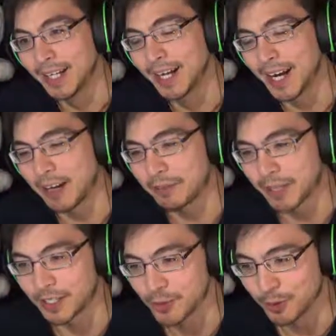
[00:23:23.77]
I had
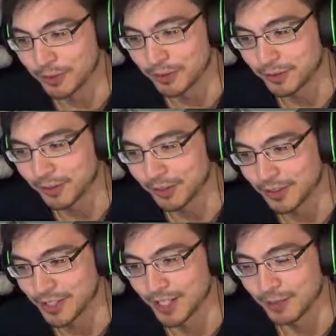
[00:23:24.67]
fun zooming through
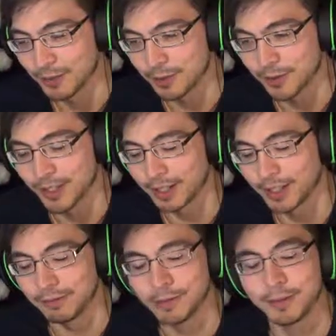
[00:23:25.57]
those uh, user-created
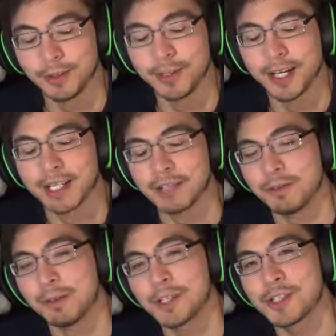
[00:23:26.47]
levels with you guys. If
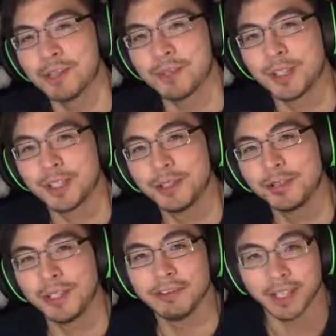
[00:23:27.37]
you want to see more,
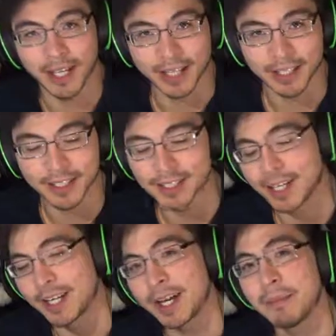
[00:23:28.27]
do leave a like, because
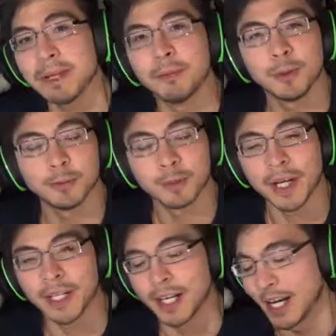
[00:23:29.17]
I am and will
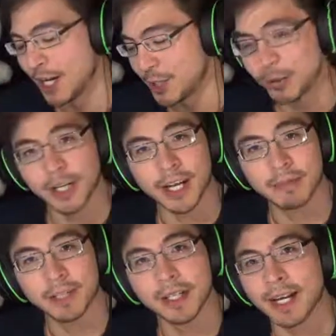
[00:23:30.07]
remain your
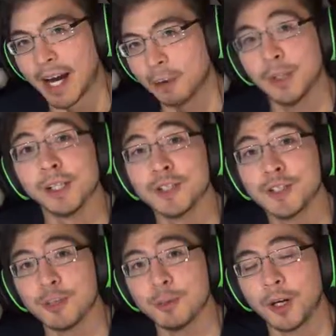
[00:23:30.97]
captain, and I will
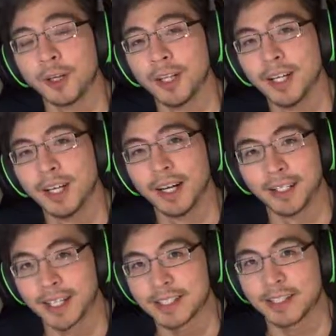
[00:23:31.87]
see you all on
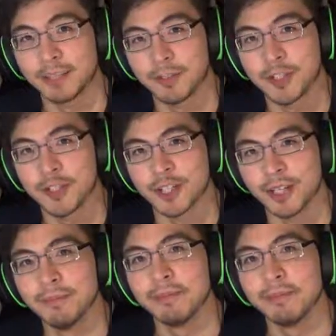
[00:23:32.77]
the next leg of our journey.